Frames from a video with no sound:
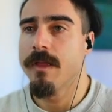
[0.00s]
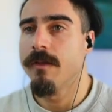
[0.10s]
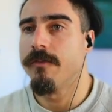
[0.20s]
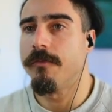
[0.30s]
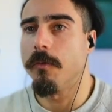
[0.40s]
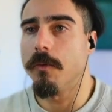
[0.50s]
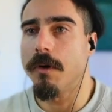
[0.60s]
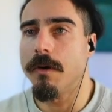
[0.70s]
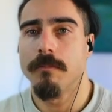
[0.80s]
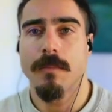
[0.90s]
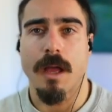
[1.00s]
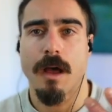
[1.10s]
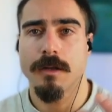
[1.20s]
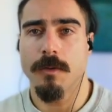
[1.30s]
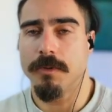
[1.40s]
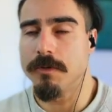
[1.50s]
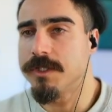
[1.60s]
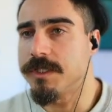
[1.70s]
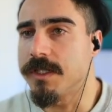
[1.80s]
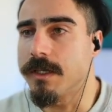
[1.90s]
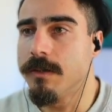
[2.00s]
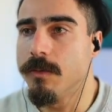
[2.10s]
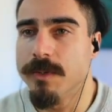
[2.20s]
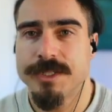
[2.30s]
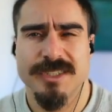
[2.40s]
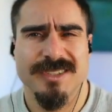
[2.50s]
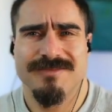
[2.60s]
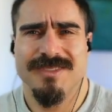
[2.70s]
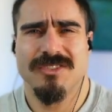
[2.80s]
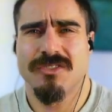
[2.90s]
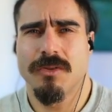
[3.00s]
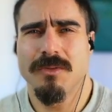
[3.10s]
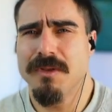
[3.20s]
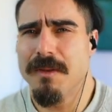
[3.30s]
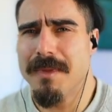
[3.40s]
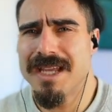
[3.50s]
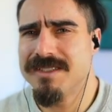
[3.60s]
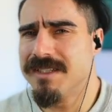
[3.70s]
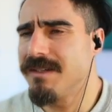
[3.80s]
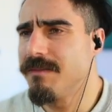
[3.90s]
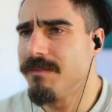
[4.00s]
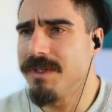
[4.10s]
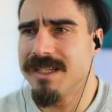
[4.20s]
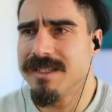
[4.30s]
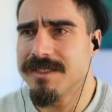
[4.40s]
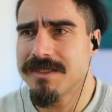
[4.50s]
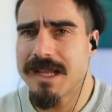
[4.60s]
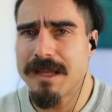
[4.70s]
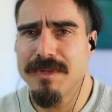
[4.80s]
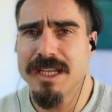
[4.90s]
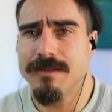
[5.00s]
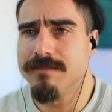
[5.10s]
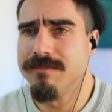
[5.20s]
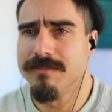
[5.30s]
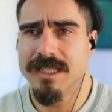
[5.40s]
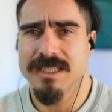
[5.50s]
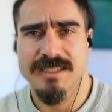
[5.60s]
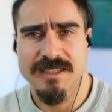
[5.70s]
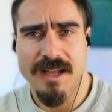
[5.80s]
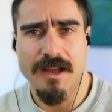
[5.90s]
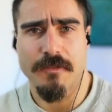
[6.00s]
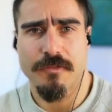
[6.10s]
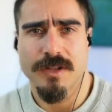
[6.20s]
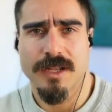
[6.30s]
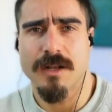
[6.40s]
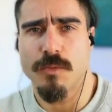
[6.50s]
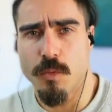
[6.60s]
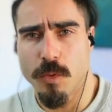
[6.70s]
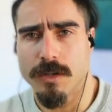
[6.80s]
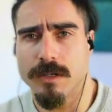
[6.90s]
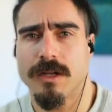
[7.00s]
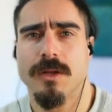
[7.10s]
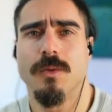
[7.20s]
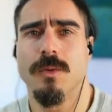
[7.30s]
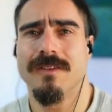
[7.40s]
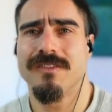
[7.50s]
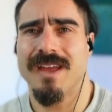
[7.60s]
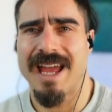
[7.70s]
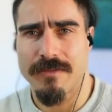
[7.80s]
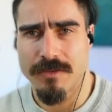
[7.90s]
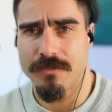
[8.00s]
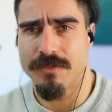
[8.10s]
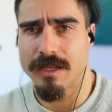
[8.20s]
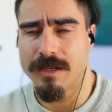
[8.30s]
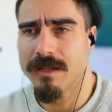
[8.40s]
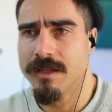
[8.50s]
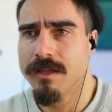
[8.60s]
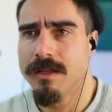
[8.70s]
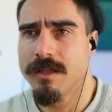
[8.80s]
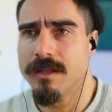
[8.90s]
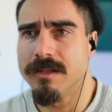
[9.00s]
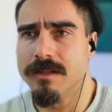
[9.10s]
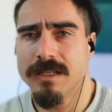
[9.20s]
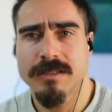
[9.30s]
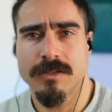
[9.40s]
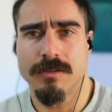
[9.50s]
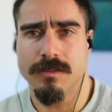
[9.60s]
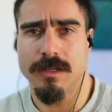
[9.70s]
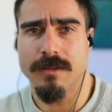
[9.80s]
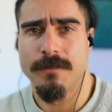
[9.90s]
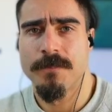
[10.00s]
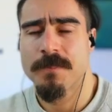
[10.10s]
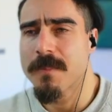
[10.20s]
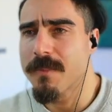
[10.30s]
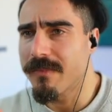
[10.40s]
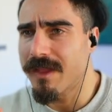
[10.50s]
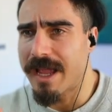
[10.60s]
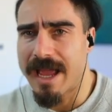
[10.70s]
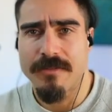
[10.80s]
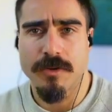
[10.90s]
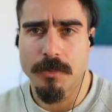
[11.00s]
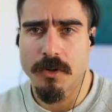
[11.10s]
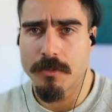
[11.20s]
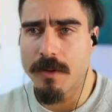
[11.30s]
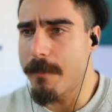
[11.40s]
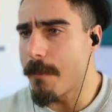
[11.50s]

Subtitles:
for audio processing, which is truly amazing because, I mean, this stuff can work with everything, literally every program.